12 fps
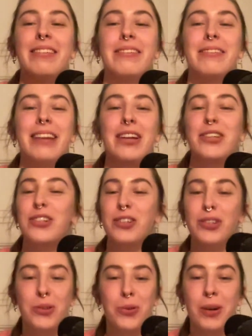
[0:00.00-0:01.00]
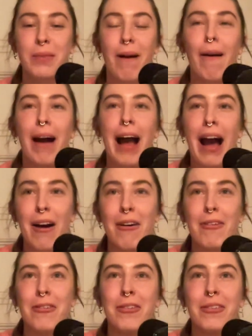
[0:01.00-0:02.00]
let's just talk about
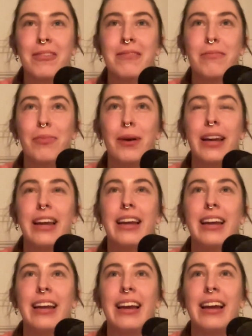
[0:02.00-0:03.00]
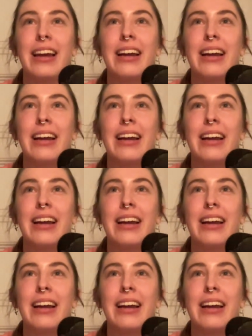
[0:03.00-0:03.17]
how we